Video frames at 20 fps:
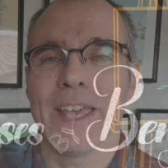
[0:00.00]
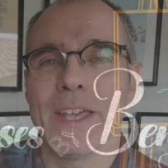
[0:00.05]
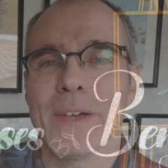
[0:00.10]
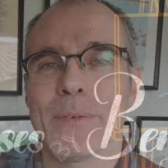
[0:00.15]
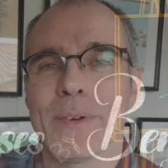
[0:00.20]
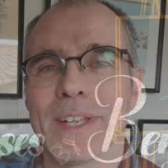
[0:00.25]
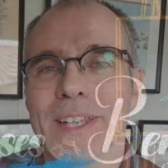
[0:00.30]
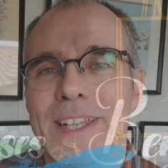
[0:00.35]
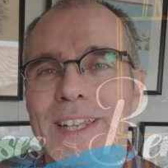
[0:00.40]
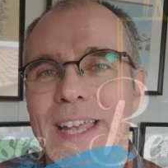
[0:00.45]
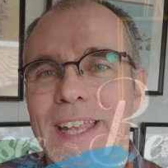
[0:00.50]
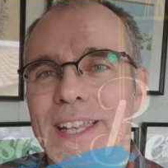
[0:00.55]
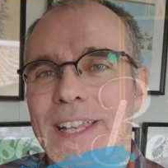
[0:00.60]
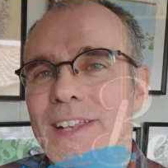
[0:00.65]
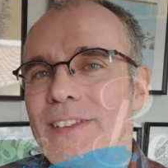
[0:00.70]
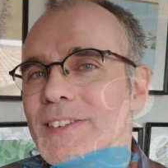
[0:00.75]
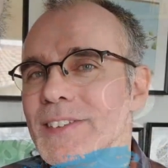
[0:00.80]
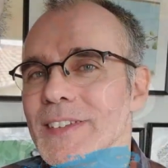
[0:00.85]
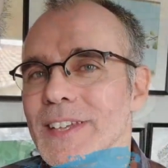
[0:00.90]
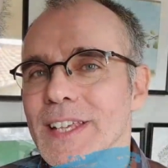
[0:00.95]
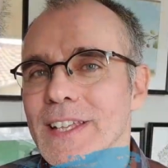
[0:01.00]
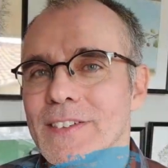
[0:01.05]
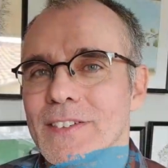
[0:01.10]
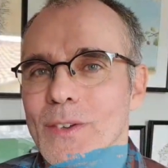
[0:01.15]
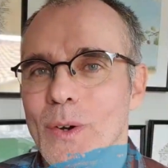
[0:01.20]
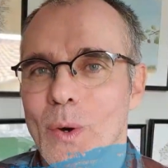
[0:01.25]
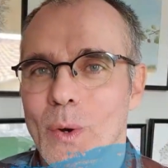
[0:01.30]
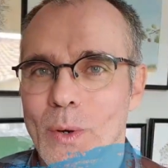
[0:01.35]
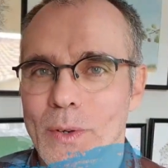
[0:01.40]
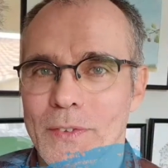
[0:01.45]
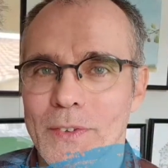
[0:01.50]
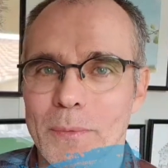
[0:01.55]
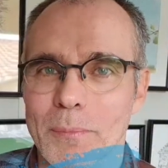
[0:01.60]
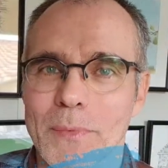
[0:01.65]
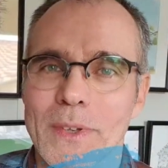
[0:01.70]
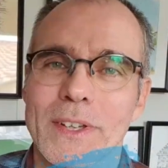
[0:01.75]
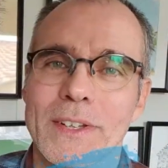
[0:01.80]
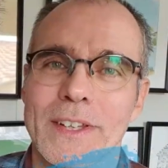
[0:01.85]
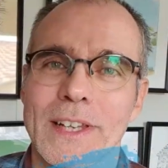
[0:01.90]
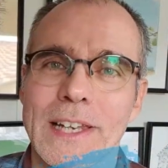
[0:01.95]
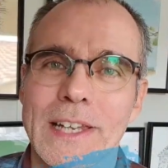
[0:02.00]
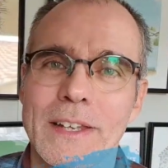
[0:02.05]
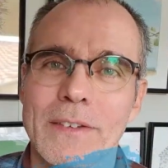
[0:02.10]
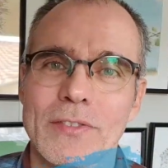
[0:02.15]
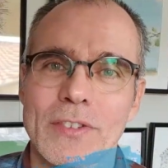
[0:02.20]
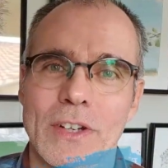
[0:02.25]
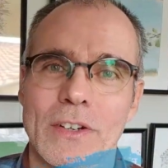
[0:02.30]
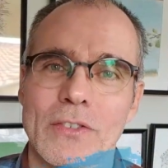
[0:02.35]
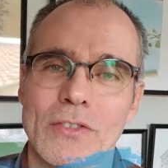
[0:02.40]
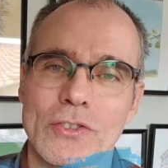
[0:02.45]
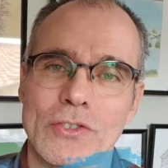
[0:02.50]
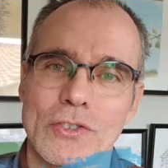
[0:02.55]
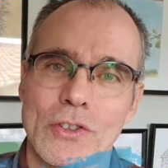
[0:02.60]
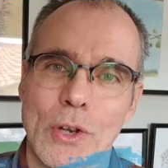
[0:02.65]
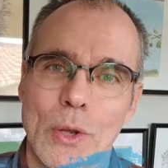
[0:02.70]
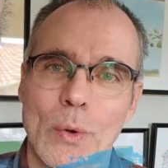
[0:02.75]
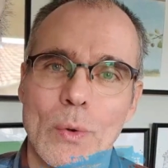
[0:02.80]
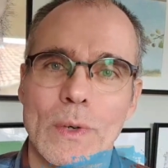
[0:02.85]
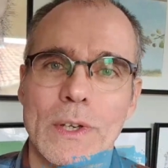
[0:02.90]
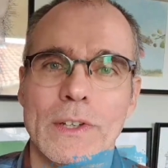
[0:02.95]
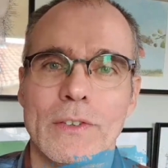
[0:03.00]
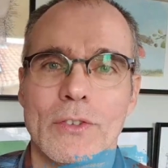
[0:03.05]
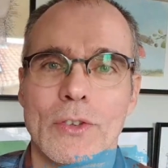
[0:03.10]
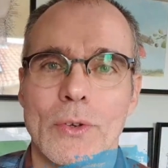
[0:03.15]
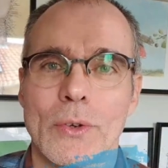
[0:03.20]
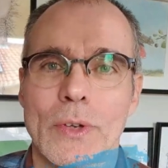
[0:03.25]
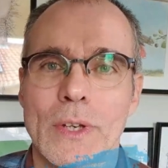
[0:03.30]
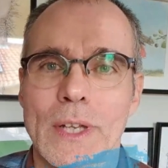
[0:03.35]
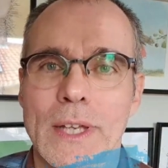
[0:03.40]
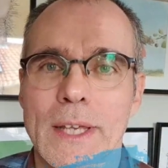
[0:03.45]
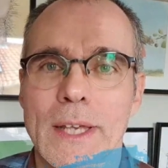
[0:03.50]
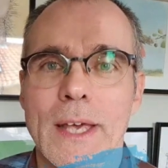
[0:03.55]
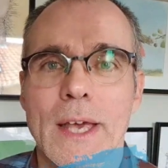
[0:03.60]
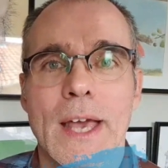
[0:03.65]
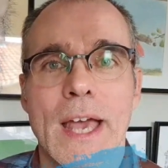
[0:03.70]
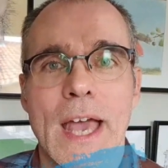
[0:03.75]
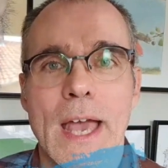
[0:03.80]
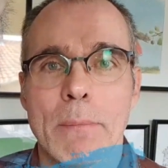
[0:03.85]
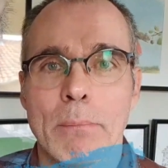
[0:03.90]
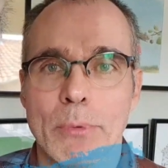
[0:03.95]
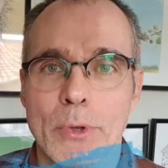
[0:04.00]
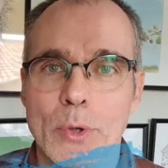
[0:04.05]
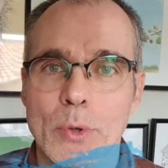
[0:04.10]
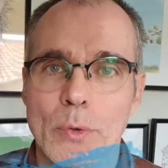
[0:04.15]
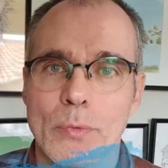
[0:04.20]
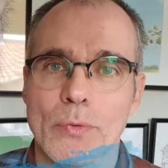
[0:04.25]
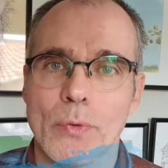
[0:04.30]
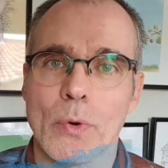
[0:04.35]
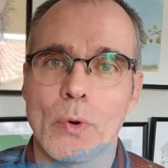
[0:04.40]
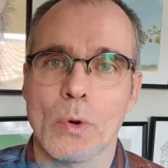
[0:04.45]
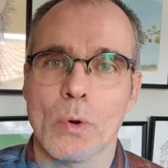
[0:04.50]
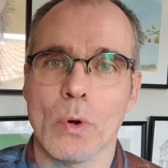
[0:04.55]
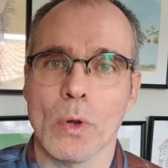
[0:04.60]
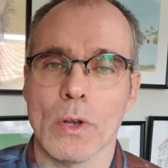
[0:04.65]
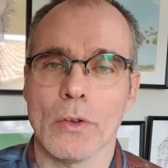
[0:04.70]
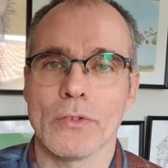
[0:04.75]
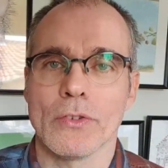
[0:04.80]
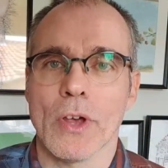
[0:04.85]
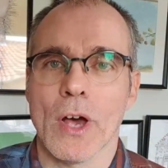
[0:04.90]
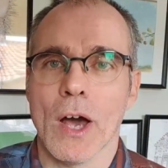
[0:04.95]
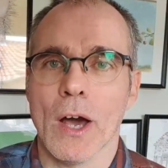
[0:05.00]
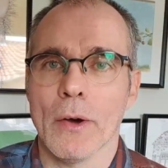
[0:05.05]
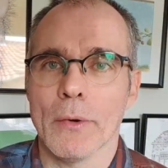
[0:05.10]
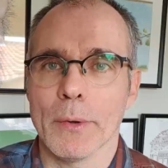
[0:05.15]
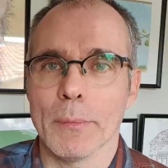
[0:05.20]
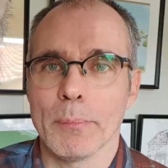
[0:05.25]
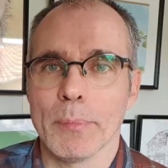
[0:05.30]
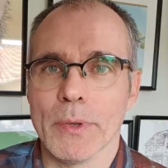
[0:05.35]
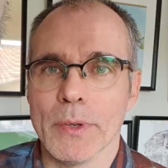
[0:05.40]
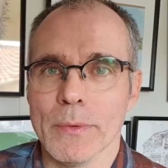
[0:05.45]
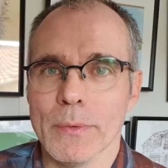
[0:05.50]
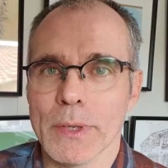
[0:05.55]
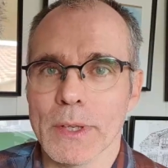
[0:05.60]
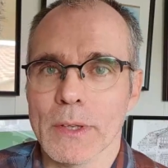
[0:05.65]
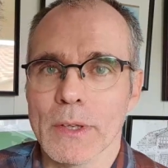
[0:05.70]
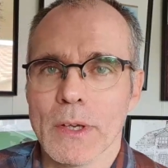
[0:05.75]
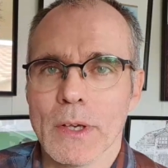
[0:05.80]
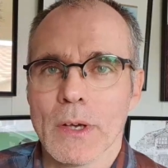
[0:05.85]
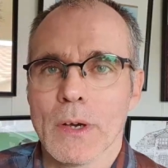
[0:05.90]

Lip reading: Here in the Netherlands, it's autumn. The leaves are slowly turning and beautiful colors are appearing.